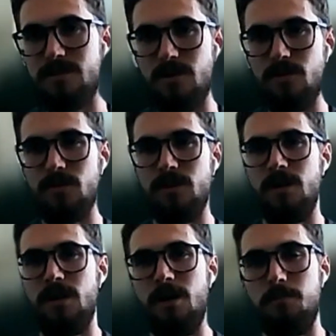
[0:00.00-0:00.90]
So,
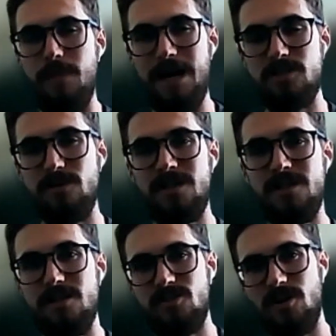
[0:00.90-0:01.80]
mastering
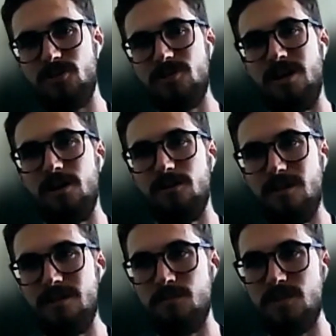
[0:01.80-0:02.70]
data structures and
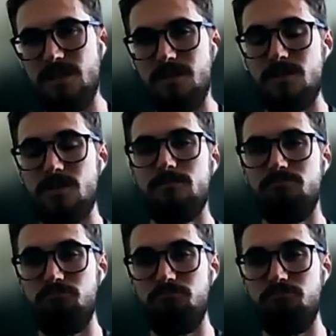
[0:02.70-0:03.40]
algorithms is